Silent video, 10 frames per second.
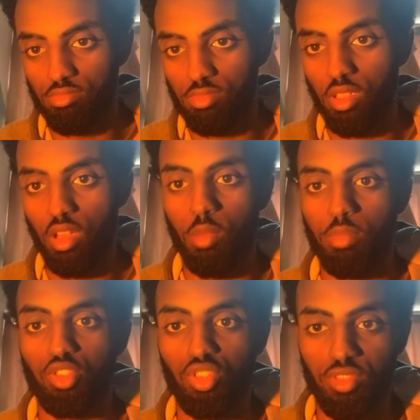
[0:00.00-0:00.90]
You can't
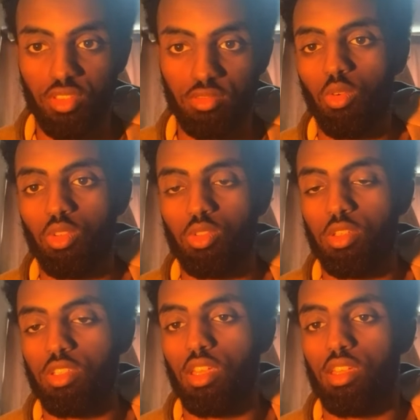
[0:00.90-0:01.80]
be driven. What we're
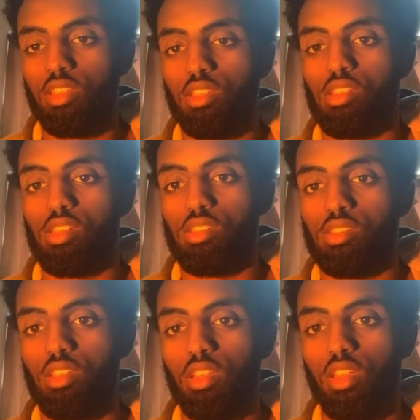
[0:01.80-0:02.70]
saying
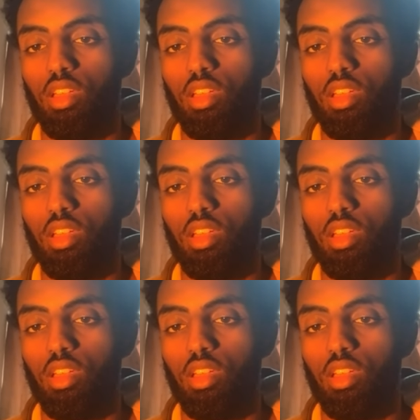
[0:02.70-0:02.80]
is